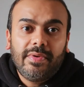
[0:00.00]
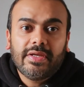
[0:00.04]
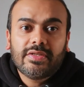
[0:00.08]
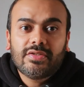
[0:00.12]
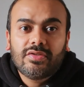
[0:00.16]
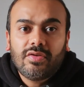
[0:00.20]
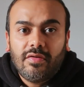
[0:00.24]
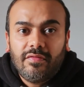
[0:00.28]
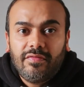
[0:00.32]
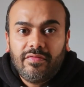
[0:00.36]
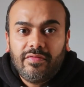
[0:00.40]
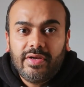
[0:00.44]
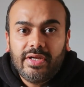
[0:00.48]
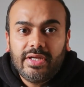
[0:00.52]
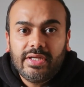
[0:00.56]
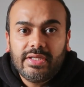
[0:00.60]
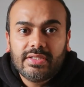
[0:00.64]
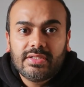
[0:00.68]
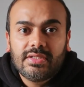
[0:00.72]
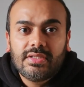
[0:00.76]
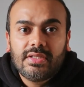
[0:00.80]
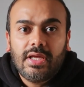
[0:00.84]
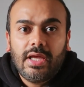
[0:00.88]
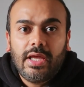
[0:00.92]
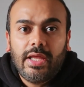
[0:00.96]
of the big
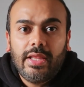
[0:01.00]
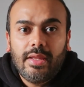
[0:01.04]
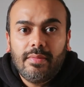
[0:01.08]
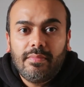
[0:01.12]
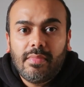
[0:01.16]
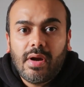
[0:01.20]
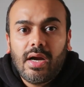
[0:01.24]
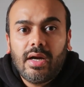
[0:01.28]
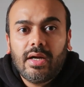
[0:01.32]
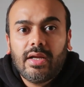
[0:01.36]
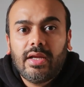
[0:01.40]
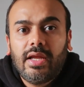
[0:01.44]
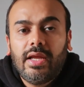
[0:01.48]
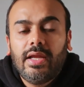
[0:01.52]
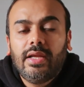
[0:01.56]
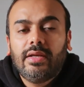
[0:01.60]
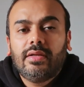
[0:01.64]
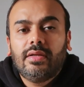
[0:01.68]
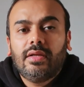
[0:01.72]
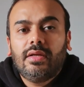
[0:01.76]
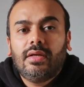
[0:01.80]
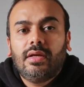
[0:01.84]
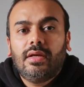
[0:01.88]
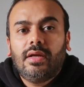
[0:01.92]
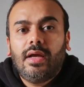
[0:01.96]
softwares in the
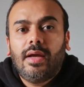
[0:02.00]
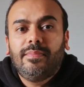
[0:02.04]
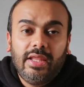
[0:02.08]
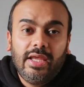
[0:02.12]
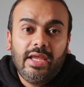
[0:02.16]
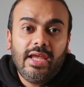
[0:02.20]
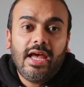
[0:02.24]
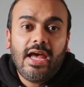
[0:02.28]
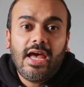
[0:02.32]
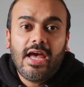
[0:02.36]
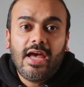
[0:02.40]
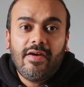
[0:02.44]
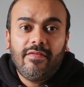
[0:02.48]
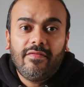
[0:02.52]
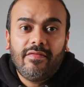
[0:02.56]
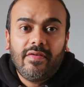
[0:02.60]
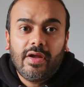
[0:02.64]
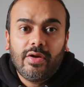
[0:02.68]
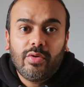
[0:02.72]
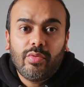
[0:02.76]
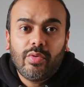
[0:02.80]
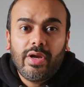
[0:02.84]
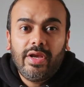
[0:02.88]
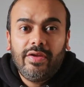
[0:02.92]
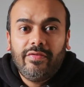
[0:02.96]
market, they have
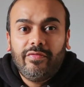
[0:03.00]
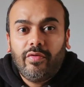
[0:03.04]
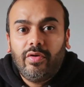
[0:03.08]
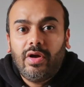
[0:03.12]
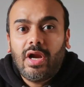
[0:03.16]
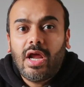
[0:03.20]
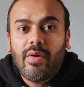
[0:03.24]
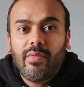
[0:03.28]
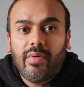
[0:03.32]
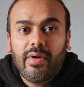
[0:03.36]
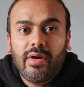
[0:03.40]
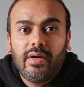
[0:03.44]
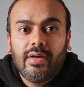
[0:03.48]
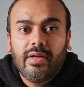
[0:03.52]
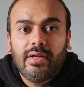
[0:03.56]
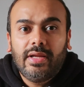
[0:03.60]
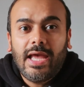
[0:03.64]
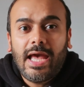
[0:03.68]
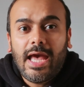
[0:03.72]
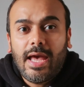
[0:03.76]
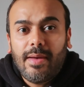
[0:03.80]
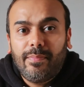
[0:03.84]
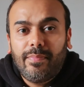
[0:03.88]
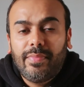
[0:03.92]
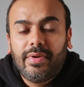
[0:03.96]
a 24-hour
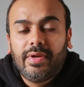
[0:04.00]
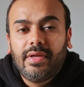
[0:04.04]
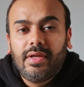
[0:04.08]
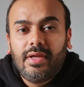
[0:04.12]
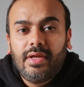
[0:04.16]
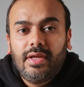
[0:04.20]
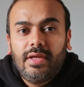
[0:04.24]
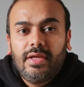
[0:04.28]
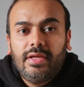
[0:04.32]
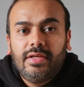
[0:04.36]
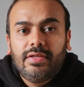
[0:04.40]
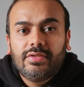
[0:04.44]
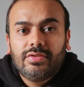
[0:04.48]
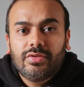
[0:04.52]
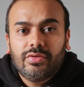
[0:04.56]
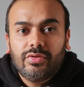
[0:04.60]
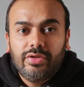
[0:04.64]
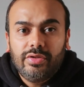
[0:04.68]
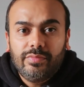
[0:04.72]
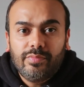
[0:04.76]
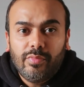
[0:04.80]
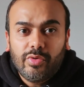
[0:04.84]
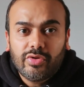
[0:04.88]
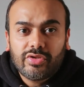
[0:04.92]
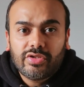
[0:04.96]
gap.
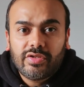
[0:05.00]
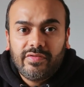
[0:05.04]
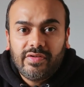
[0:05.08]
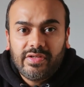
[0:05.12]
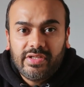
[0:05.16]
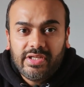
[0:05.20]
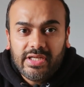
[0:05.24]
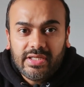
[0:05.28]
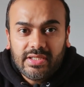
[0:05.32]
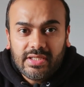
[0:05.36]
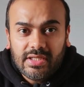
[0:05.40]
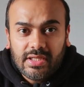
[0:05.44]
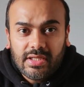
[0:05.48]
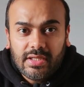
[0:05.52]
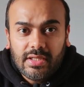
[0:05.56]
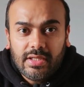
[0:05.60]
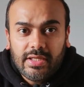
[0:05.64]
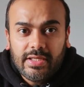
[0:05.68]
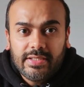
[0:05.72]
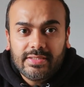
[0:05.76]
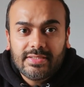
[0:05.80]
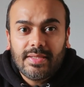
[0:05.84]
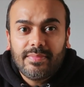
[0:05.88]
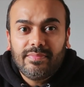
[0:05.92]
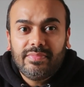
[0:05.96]
So most of your data
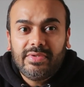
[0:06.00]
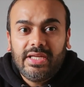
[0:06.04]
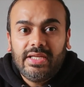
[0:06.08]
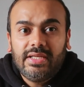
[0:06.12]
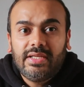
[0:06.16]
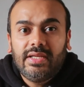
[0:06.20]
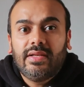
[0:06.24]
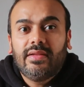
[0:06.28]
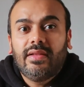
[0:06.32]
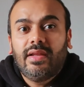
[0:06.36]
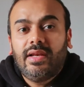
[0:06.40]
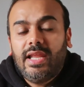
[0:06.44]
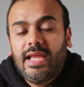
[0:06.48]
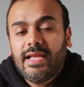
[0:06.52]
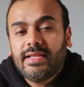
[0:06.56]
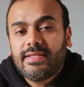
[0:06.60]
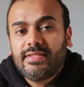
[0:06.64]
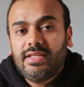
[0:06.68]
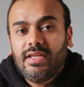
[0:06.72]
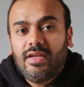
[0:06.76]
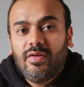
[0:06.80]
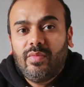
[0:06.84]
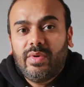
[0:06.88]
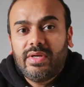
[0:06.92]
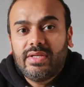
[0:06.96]
is updated the
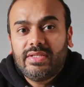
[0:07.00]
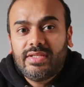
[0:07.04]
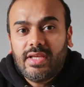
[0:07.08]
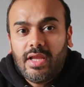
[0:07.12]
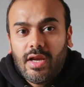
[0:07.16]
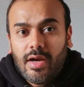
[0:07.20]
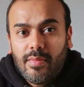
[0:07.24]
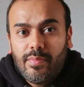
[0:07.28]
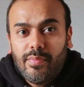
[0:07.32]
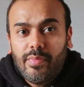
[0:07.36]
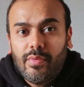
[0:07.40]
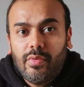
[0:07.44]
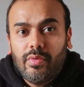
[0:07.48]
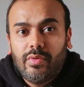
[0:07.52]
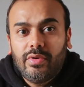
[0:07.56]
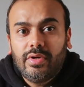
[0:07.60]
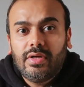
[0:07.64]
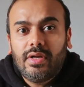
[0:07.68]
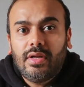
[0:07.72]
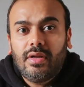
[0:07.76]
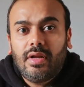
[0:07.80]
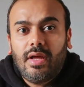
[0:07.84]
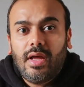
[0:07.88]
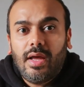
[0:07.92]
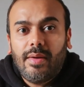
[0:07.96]
next day, where
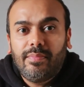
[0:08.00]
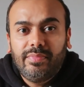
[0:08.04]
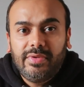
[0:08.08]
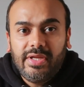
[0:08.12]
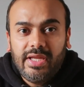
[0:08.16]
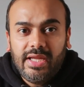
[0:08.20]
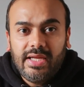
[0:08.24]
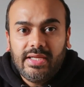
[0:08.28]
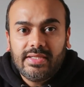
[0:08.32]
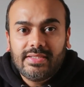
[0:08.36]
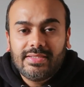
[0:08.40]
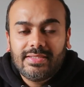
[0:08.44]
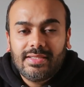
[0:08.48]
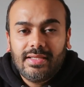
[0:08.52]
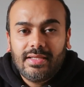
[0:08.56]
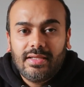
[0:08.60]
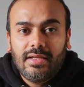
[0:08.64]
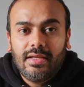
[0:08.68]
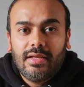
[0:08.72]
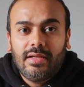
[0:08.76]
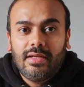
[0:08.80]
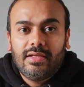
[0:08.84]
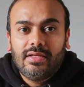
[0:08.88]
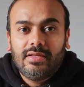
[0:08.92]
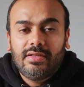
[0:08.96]
Sellerboard updates
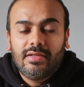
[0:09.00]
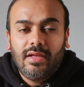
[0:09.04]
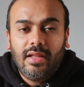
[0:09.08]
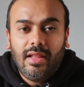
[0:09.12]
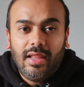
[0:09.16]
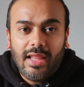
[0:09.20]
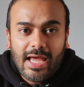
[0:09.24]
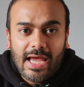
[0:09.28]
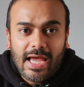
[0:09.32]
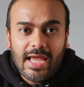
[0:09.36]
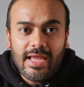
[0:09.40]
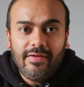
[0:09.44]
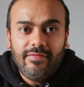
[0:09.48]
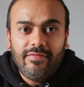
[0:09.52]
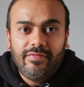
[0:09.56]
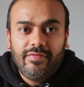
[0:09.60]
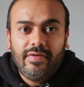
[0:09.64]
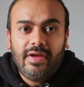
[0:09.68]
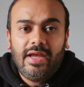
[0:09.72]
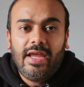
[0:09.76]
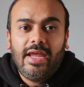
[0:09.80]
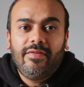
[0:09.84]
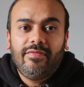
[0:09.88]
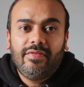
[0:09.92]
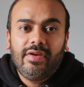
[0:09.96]

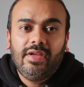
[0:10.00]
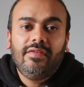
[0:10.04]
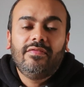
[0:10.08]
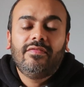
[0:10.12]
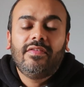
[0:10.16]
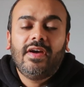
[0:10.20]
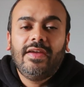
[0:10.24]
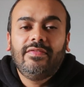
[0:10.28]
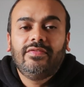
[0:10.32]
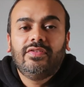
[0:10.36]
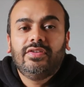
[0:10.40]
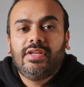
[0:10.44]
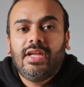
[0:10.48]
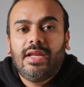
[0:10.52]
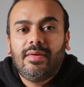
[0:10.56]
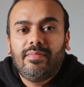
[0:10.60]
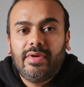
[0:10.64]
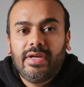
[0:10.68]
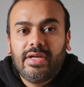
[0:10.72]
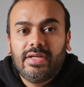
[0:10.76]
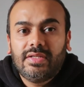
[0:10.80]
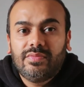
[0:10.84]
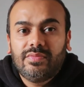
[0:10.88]
live every 5 to 10